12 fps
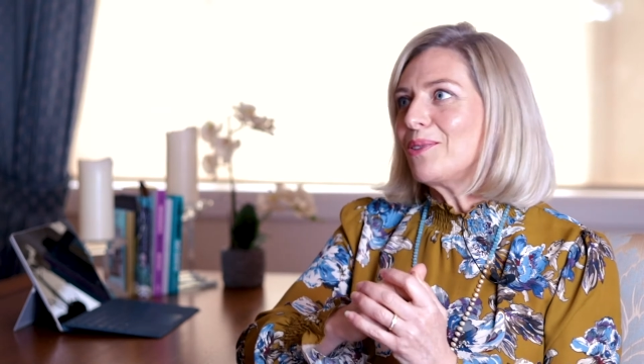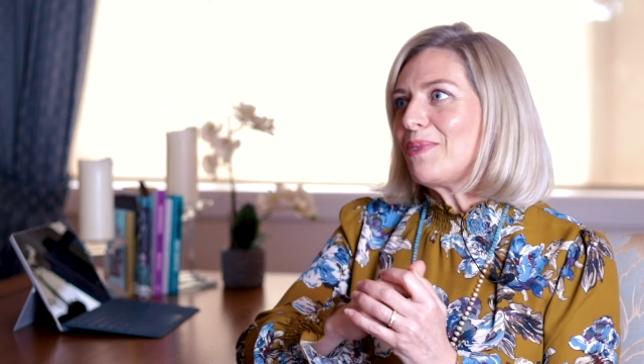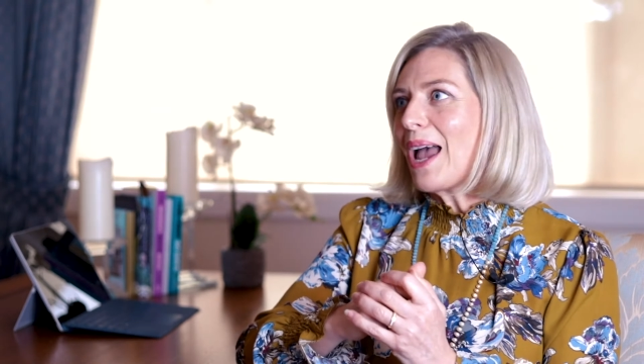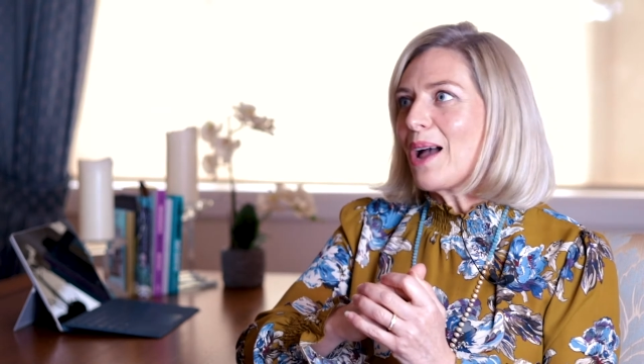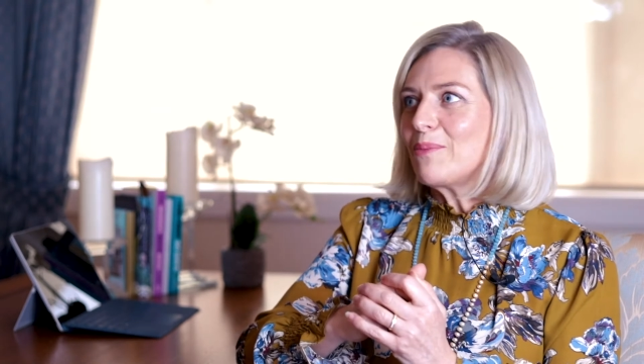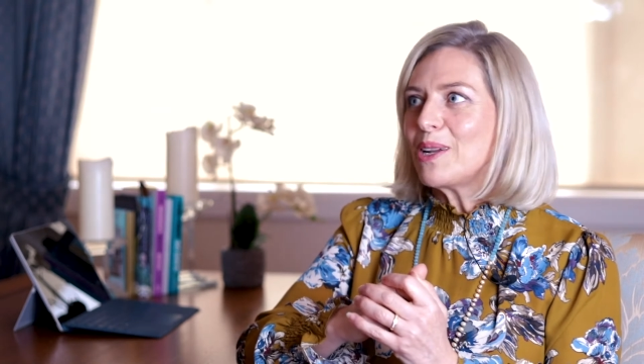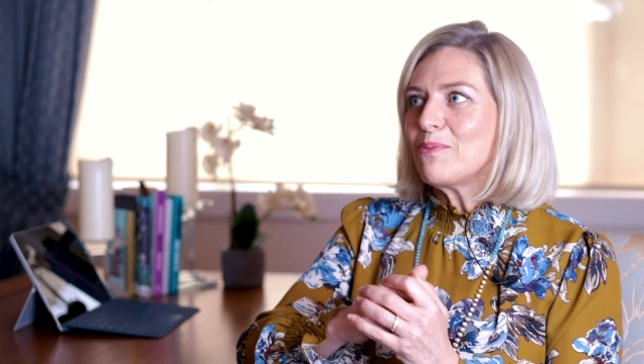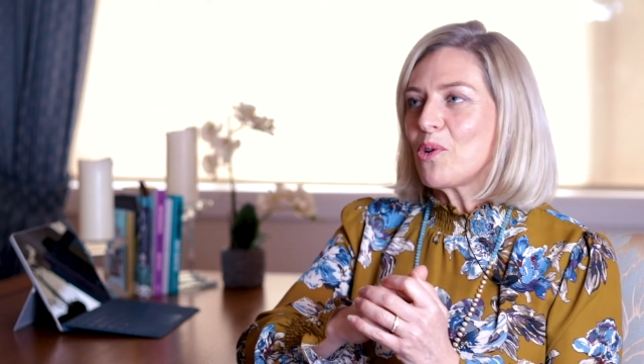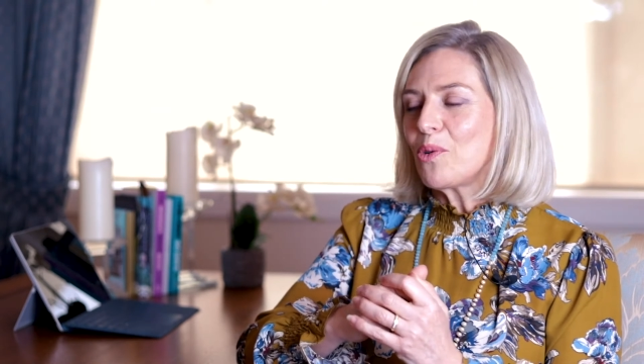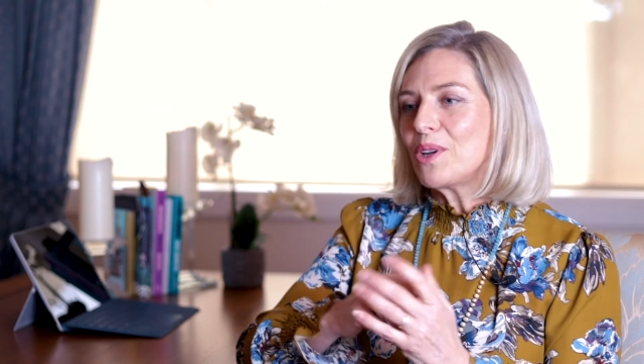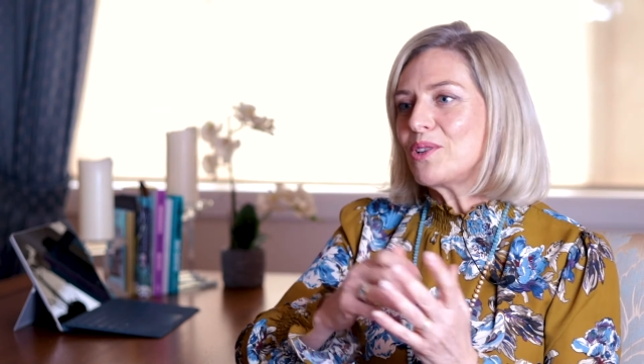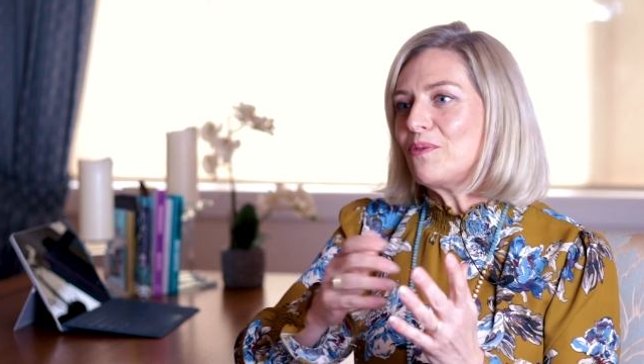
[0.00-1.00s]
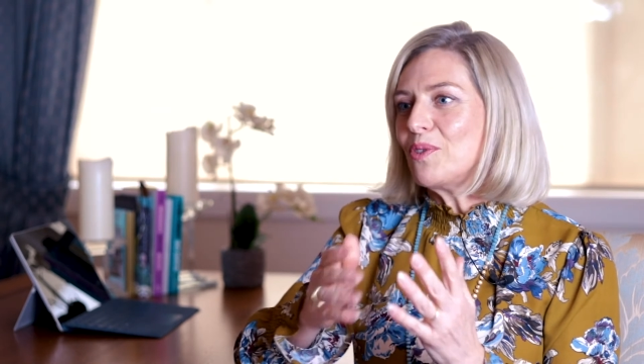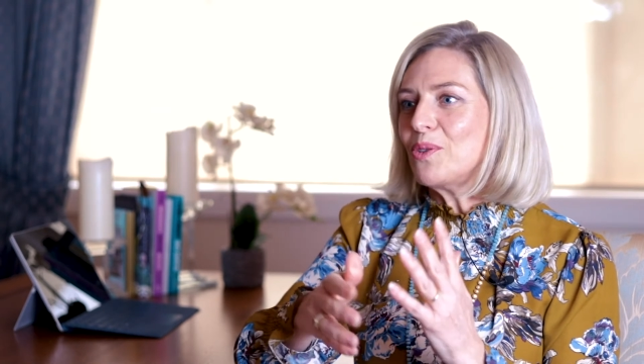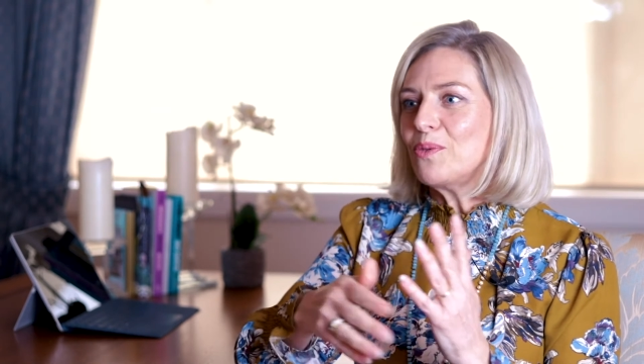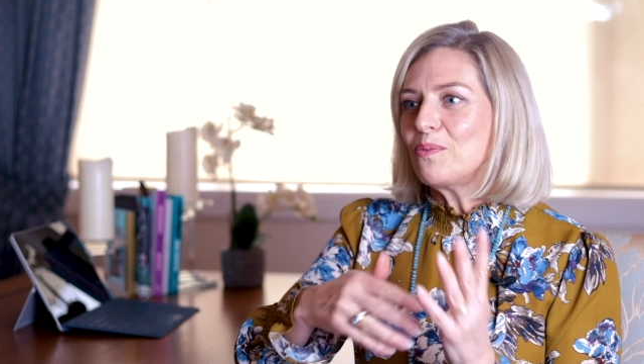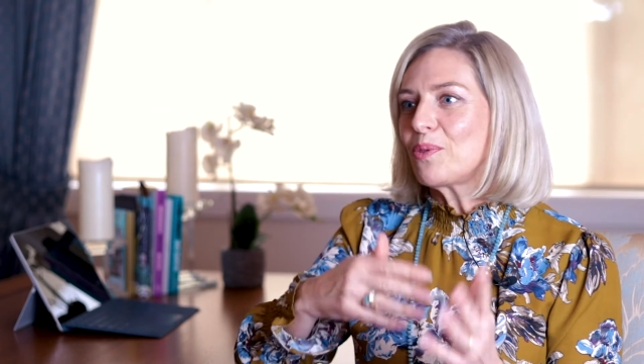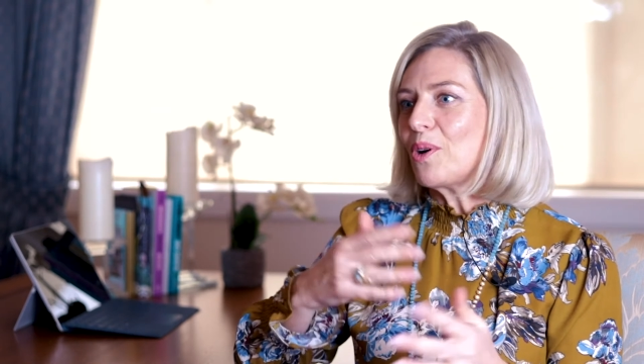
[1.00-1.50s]
how many more
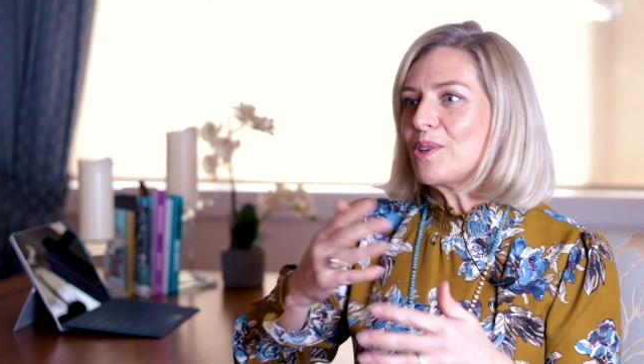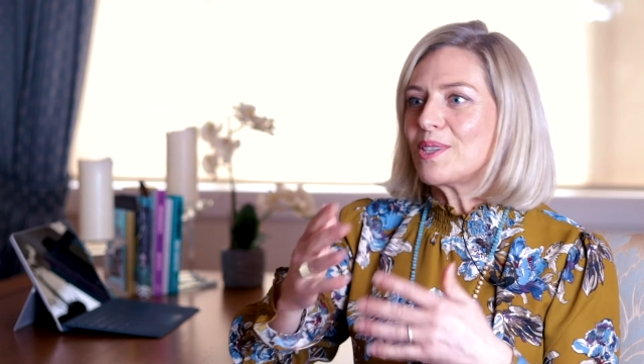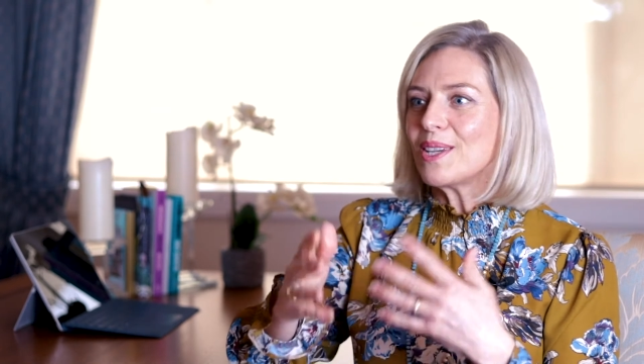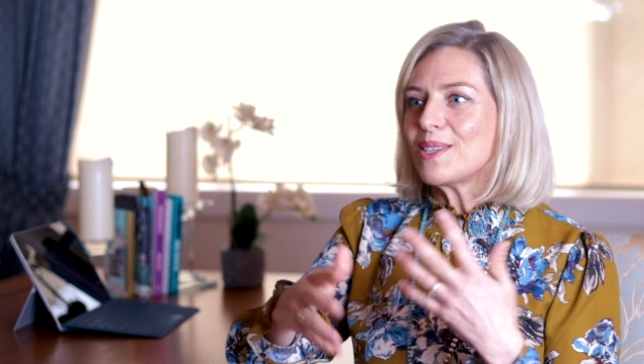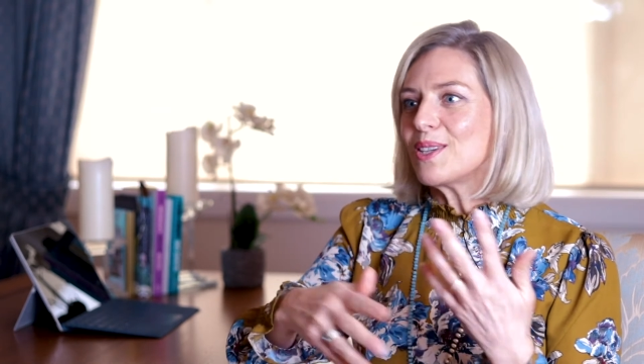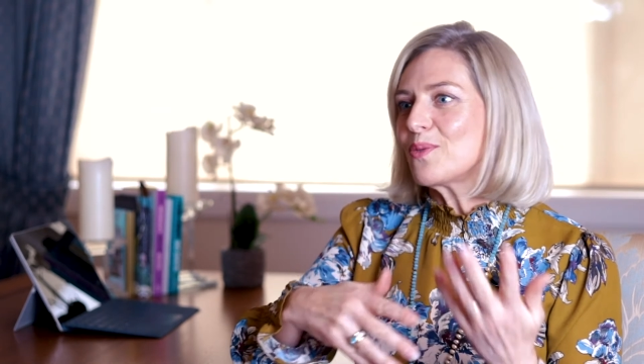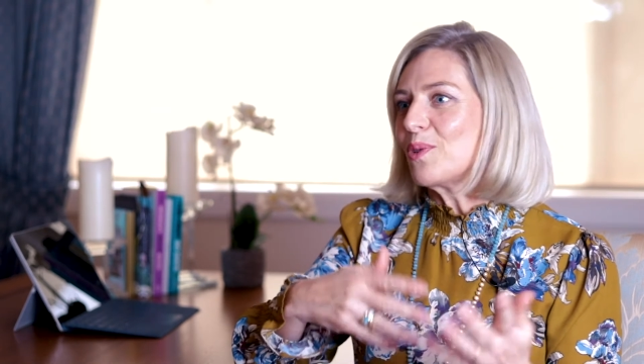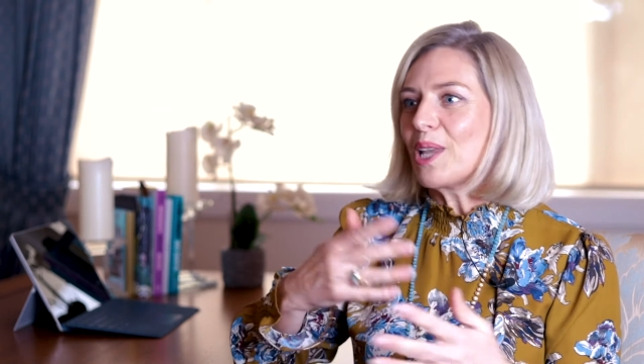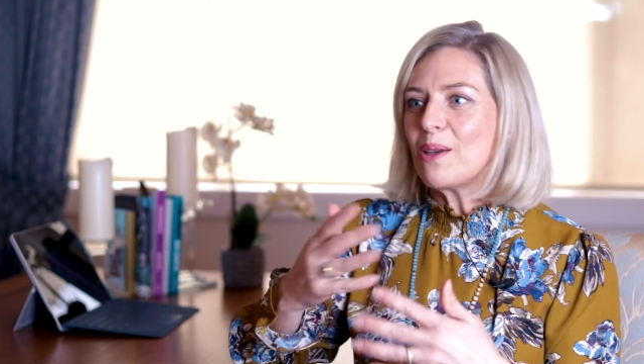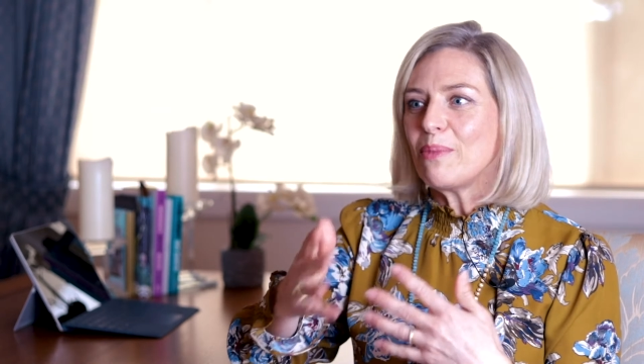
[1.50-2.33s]
interview processes will there